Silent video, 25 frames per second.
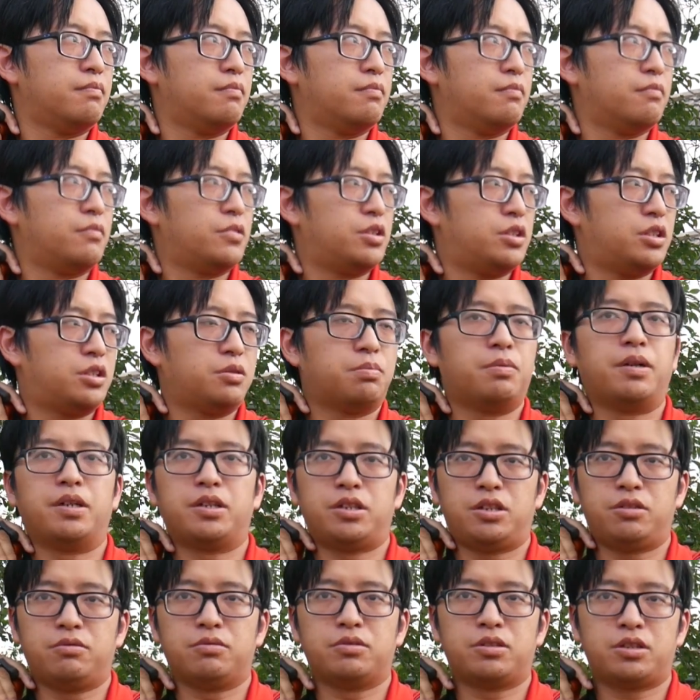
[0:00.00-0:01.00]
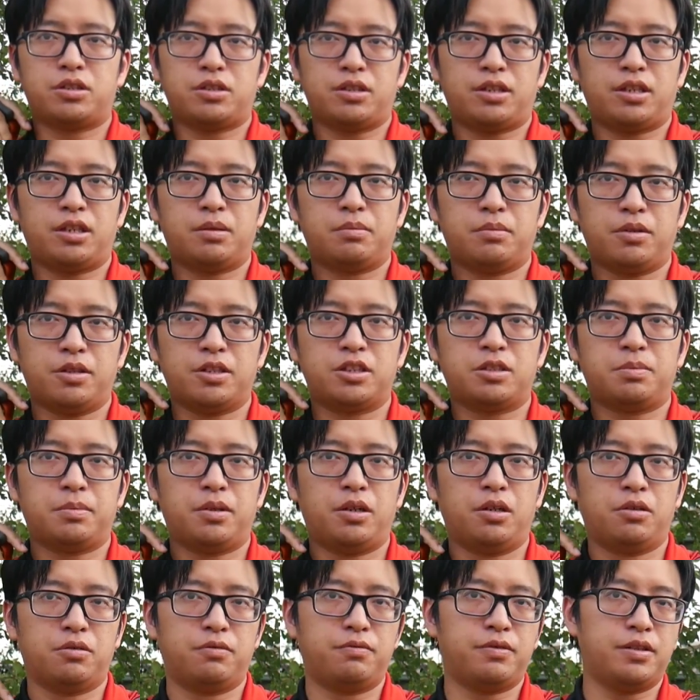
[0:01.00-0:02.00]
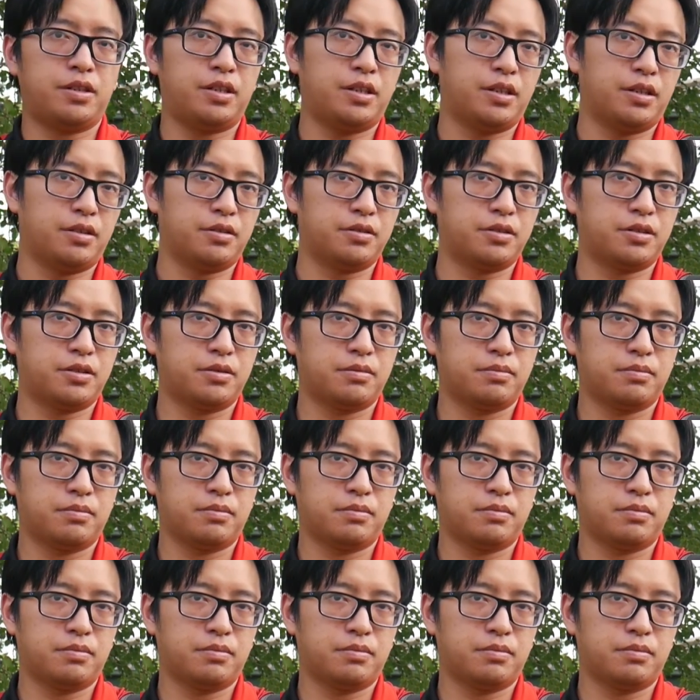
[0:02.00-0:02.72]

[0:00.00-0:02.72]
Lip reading: which is what you would see in most of my old videos.